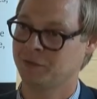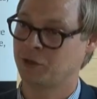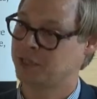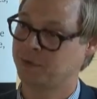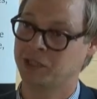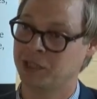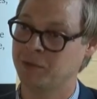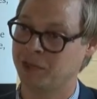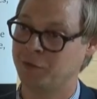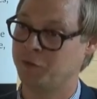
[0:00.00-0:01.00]
For example, in
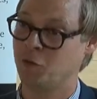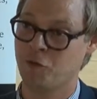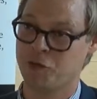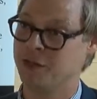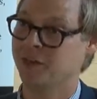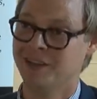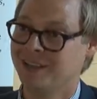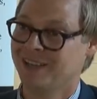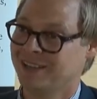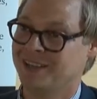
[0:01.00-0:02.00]
Denmark, every fourth year,
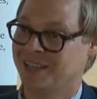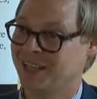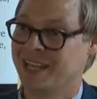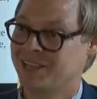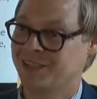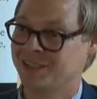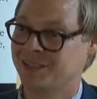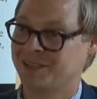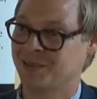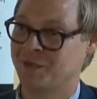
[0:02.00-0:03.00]
there's an election.
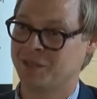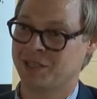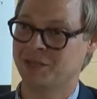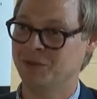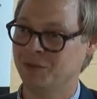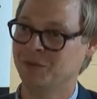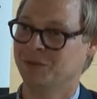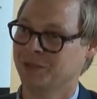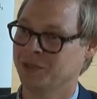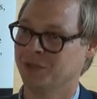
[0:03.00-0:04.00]
So if it's a new,
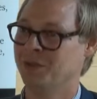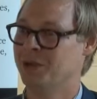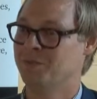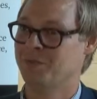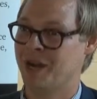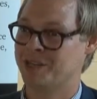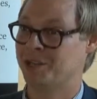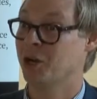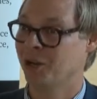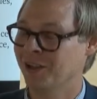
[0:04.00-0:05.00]
you know, party
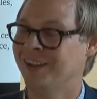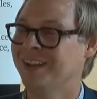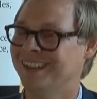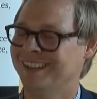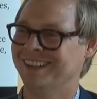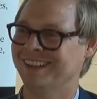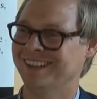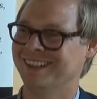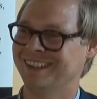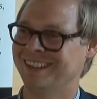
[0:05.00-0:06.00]
color
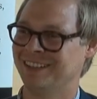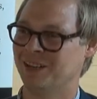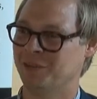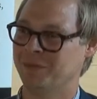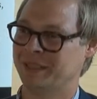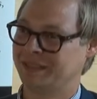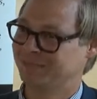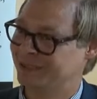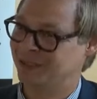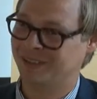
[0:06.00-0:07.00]
in the government
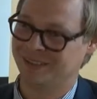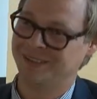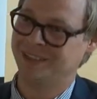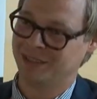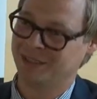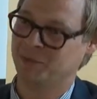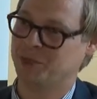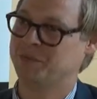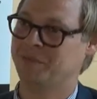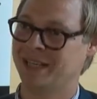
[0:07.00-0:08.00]
or in the
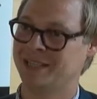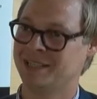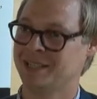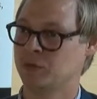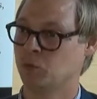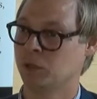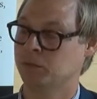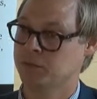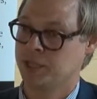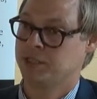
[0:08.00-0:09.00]
municipalities,
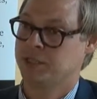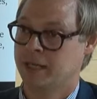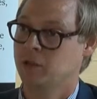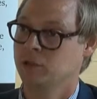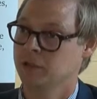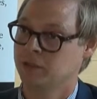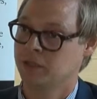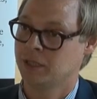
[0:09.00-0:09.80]
well, changes can occur.